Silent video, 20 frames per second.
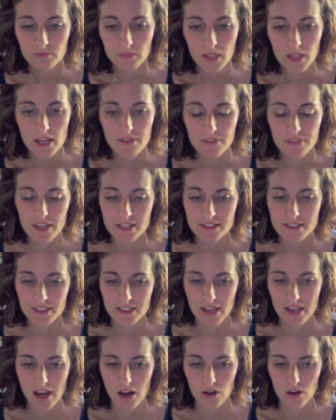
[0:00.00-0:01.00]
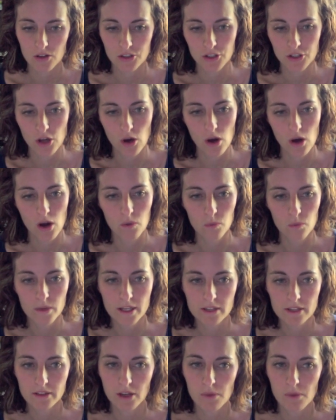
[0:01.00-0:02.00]
if they send out, a
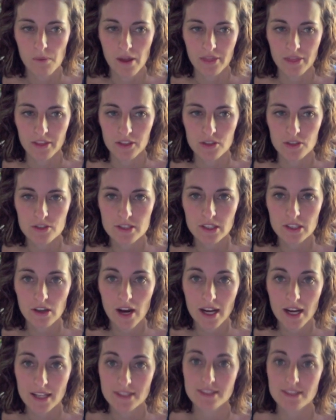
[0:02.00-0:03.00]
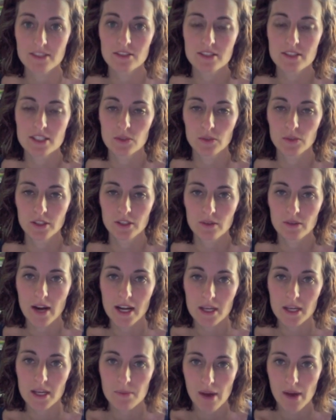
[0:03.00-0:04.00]
weekly or monthly newsletter, I can still see what they're
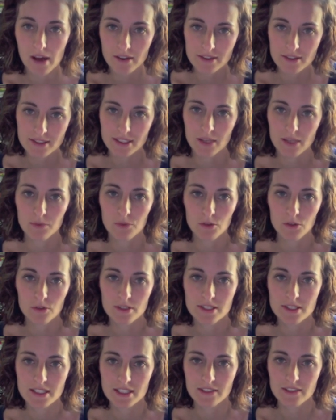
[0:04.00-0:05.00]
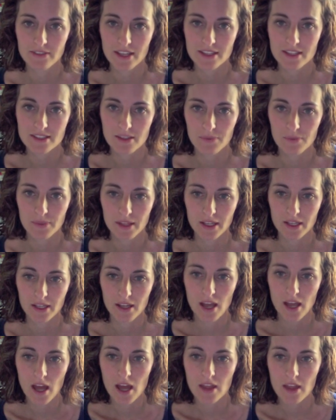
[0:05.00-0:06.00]
writing about and skim through and see if that's something
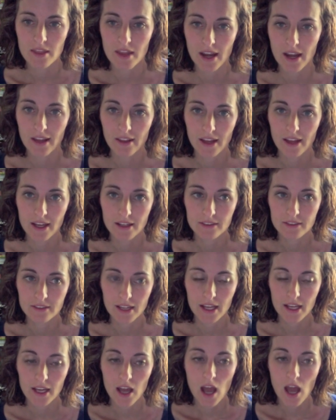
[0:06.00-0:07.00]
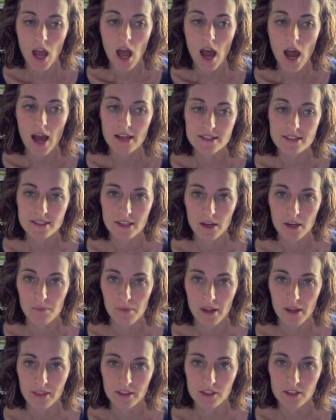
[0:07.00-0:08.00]
that I like. Like, I send out a
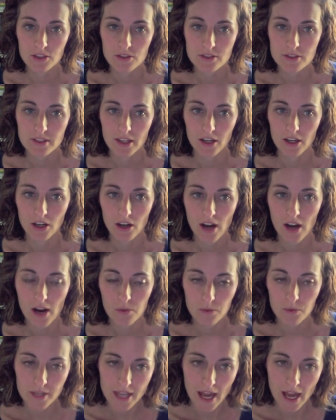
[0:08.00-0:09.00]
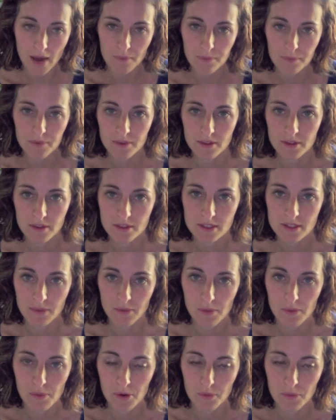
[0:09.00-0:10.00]
monthly newsletter. I recap some of
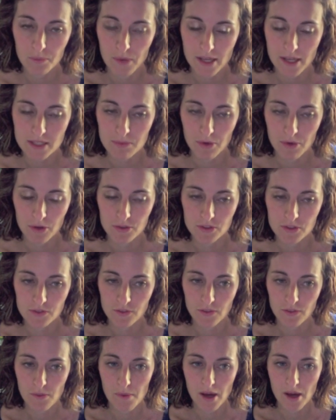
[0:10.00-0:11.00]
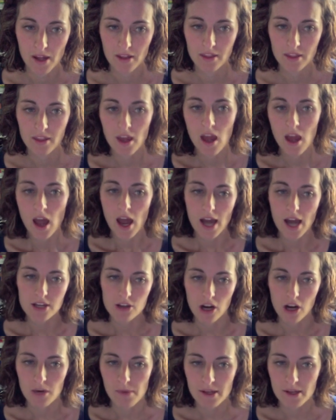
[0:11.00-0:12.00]
the best posts from the month. I
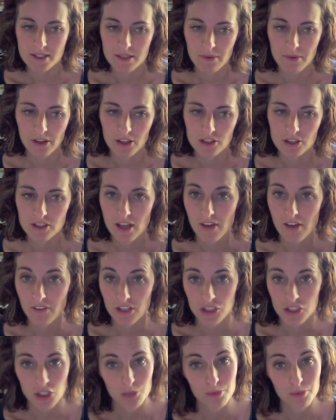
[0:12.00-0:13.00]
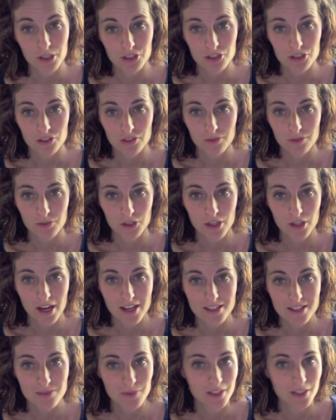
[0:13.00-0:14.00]
talk about some other stuff. I share pictures from you
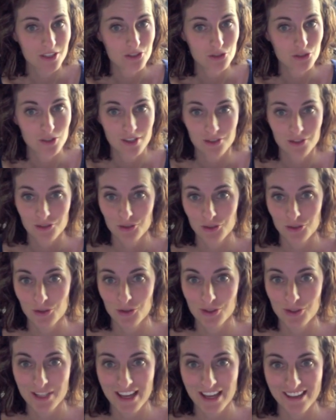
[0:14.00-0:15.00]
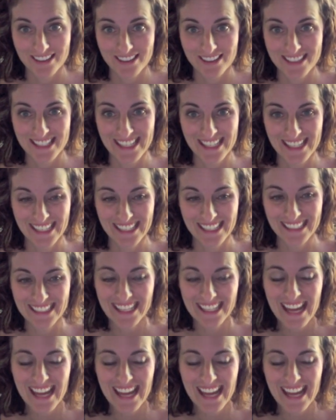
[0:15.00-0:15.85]
guys because you guys are so talented.